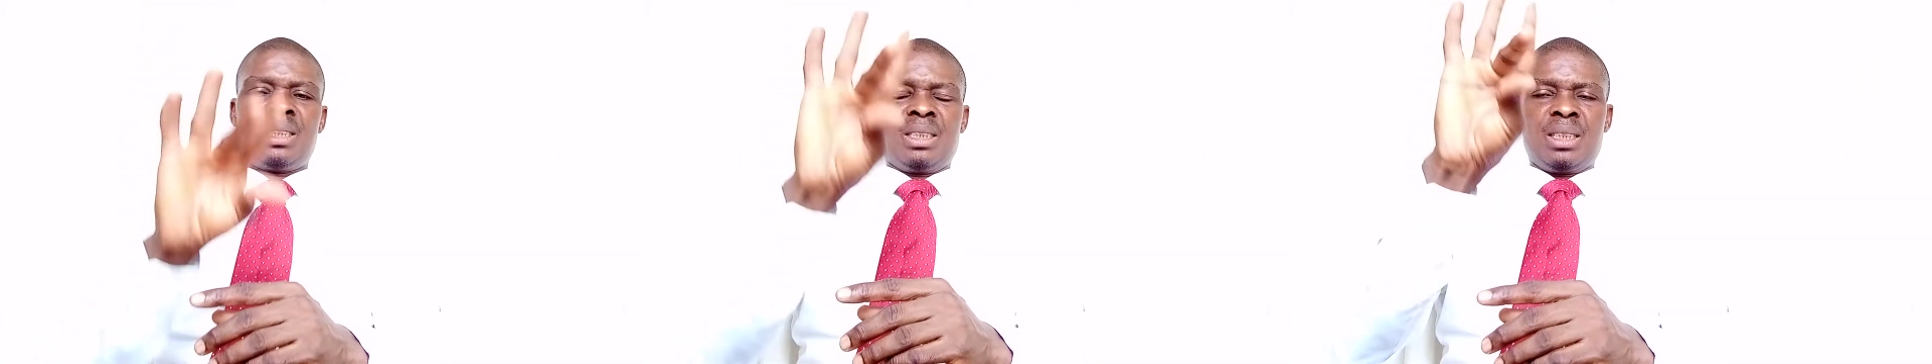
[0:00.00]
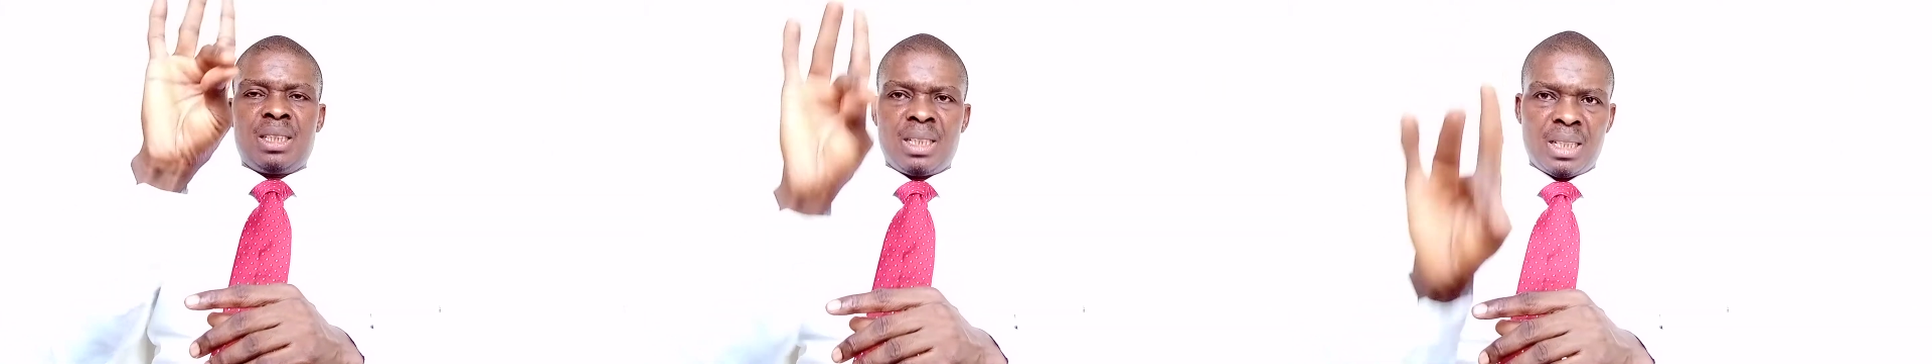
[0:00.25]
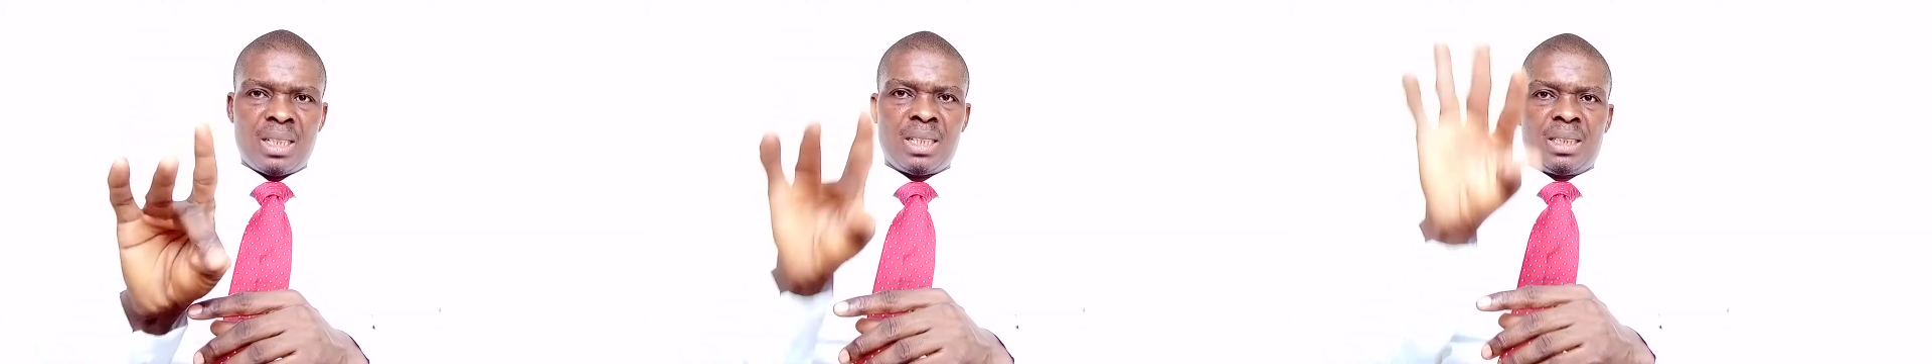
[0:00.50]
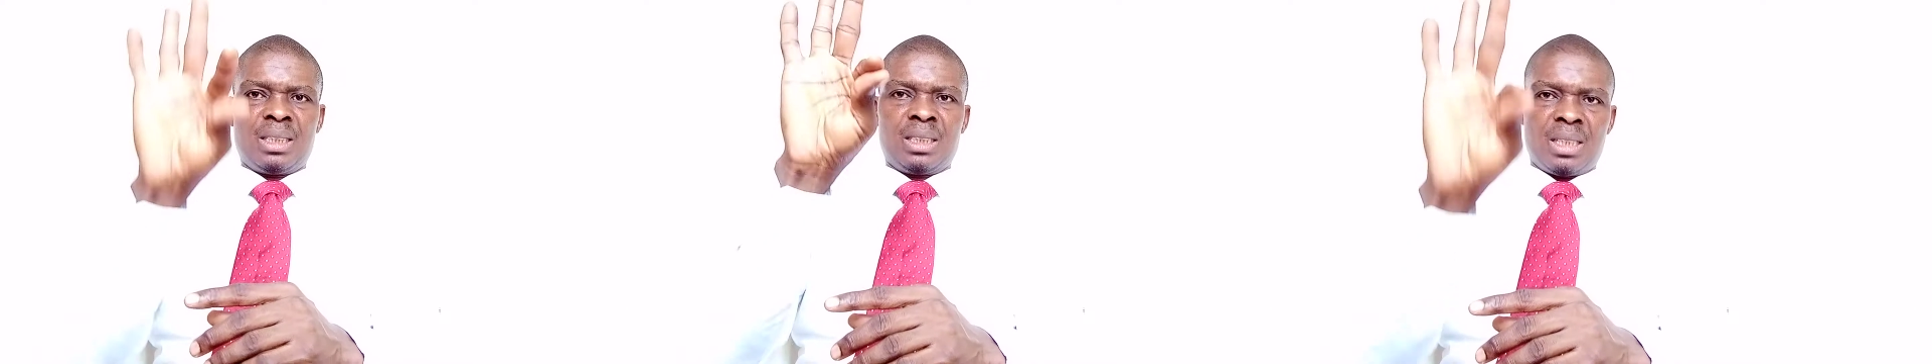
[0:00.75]
I later
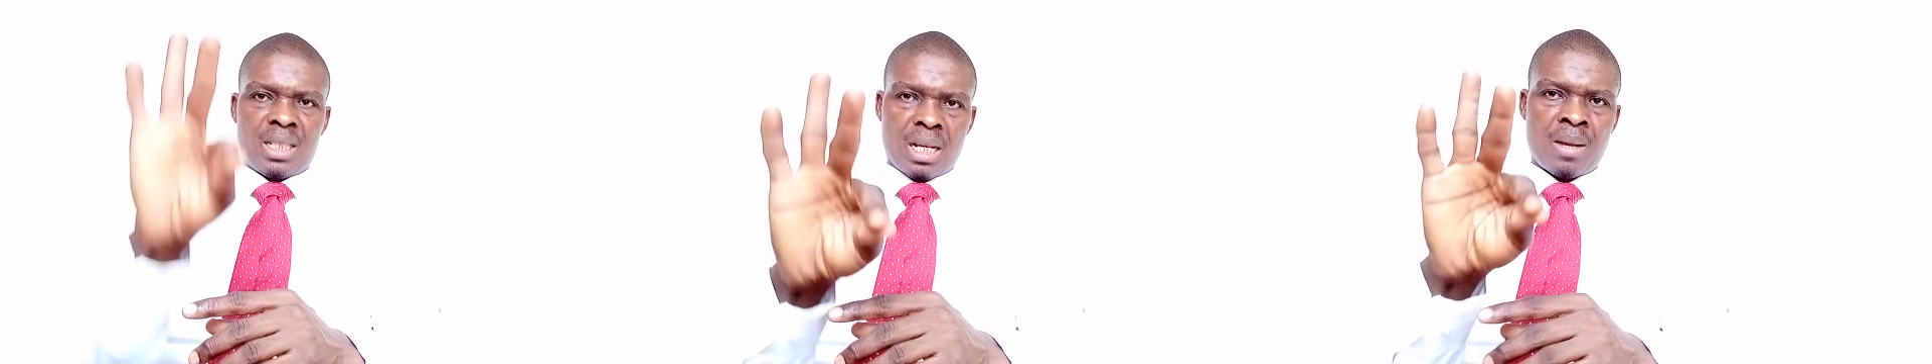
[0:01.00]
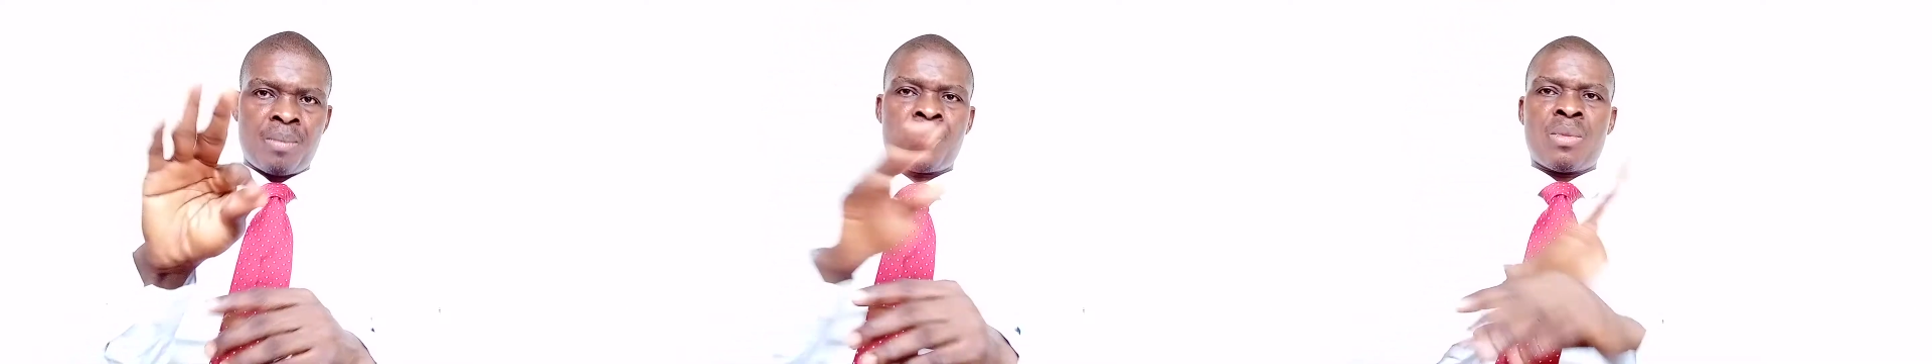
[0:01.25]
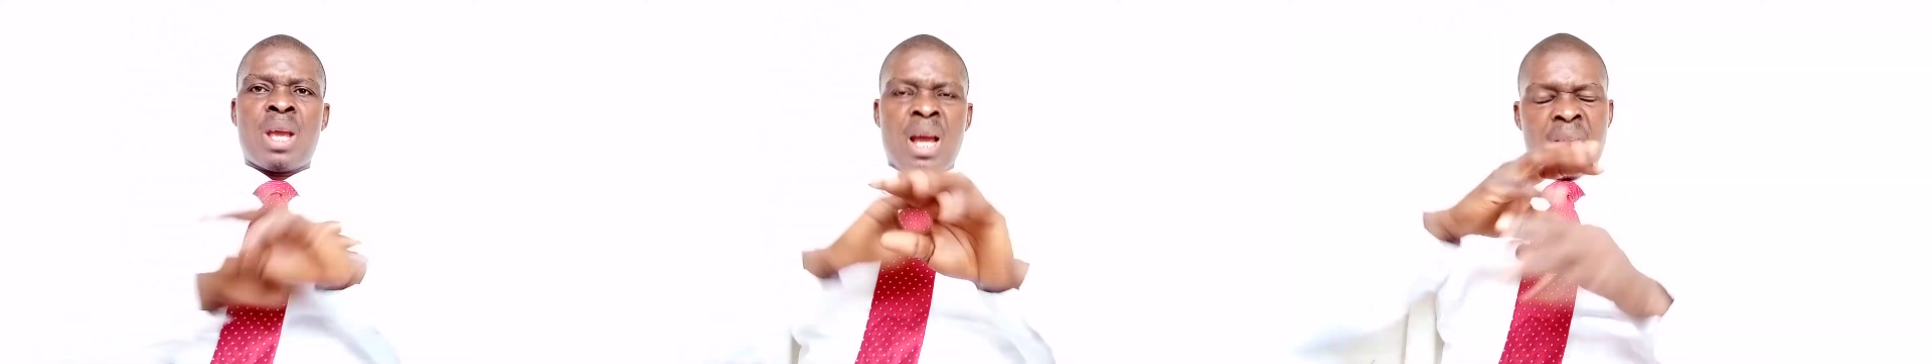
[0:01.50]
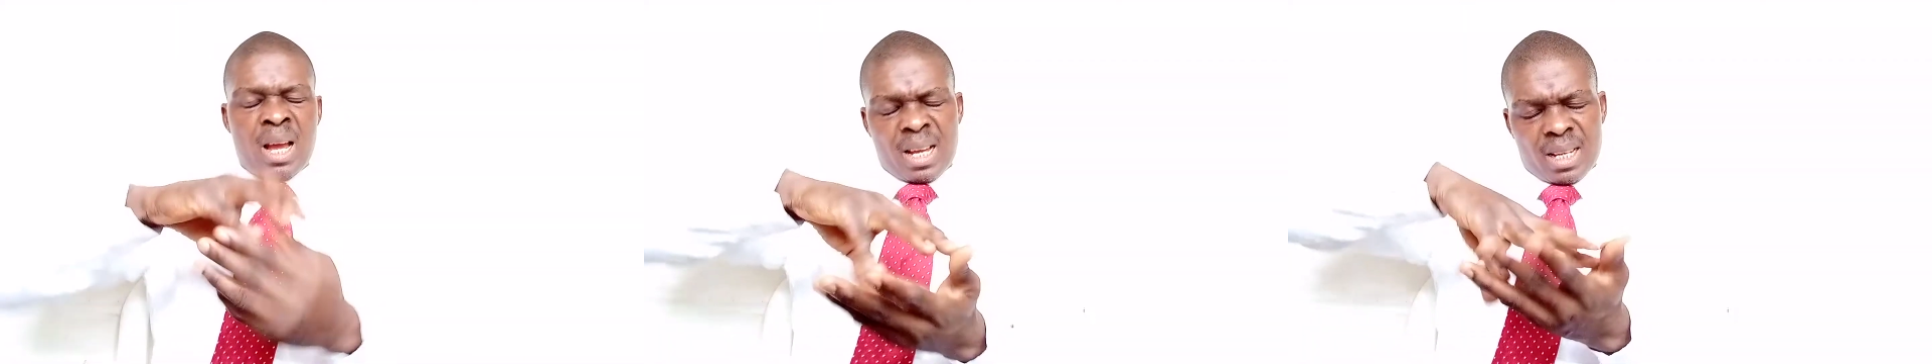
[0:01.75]
learned
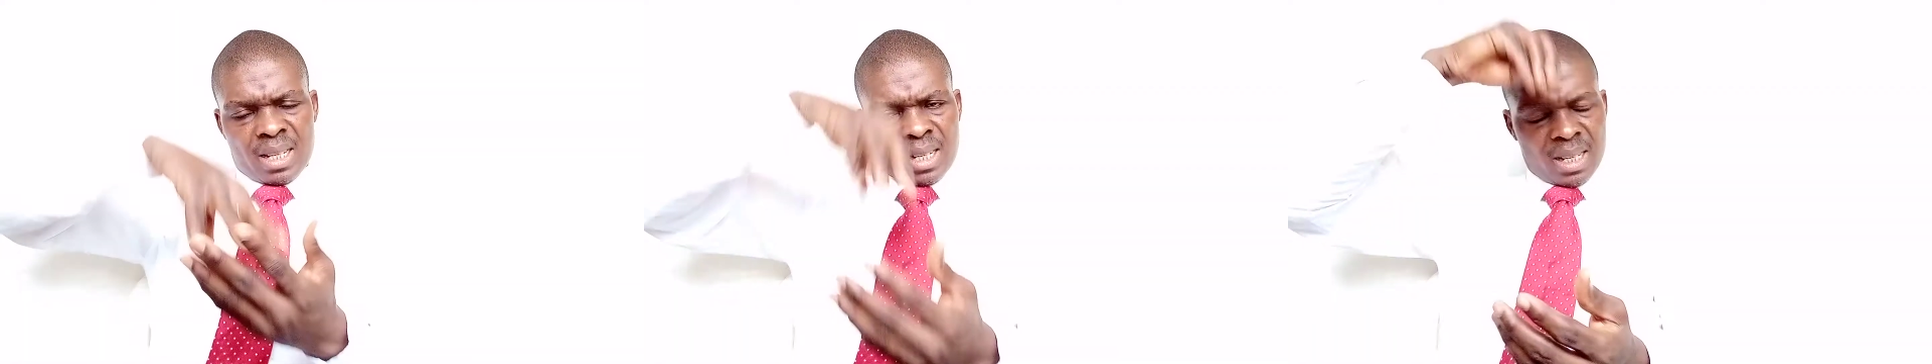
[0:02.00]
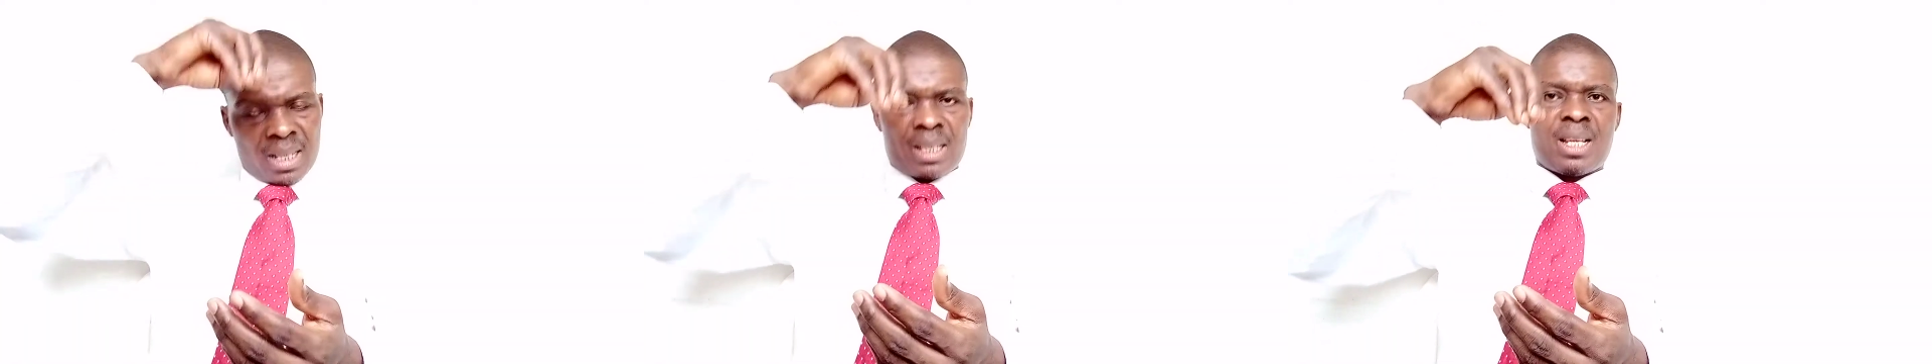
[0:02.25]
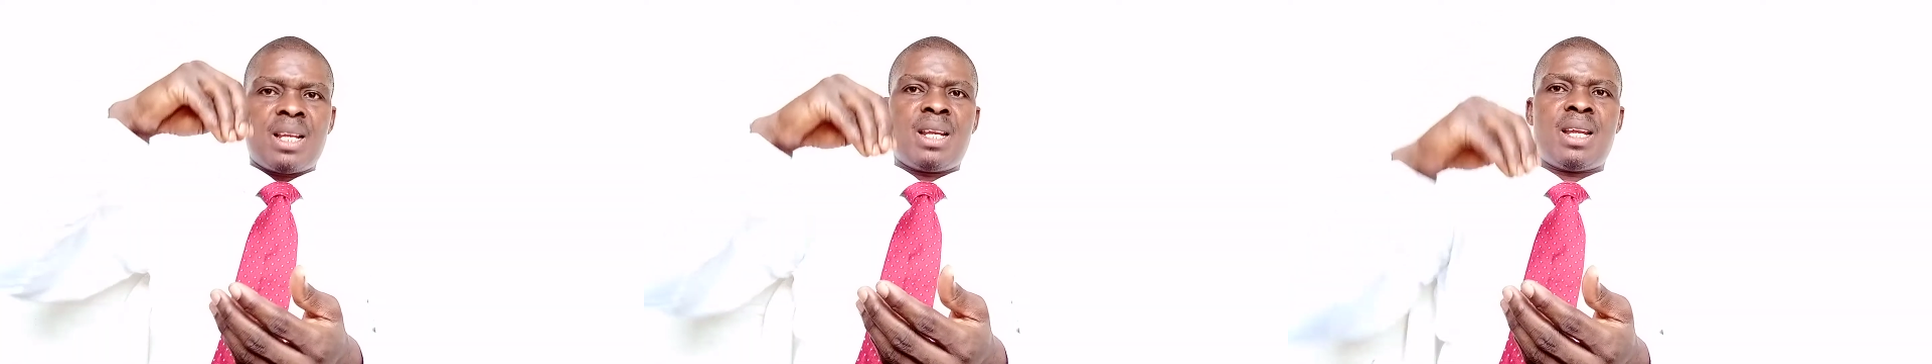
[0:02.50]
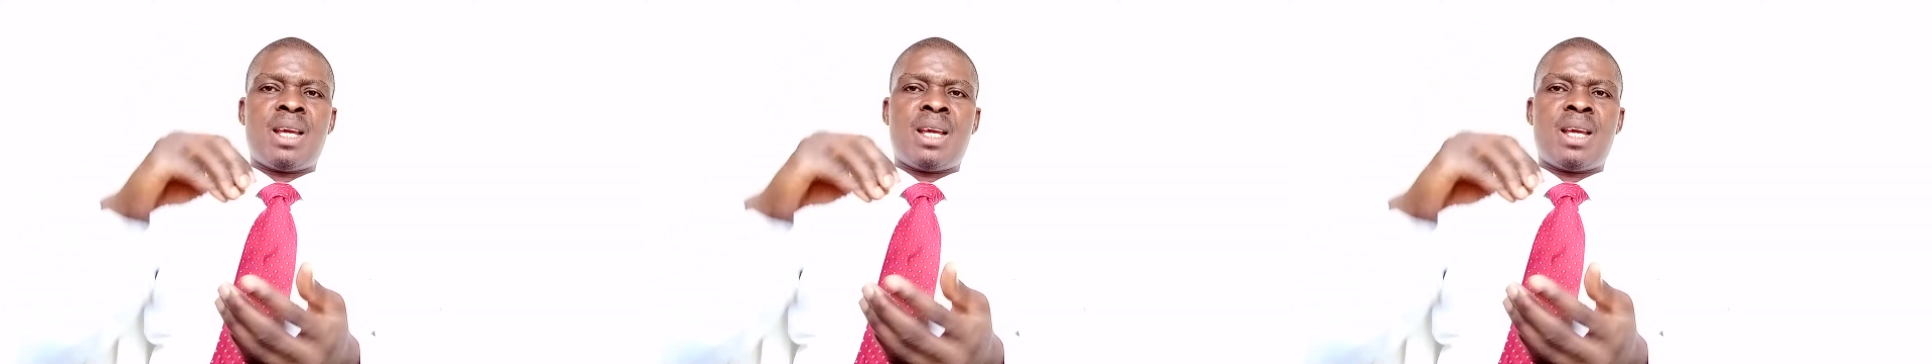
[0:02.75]
why they do this.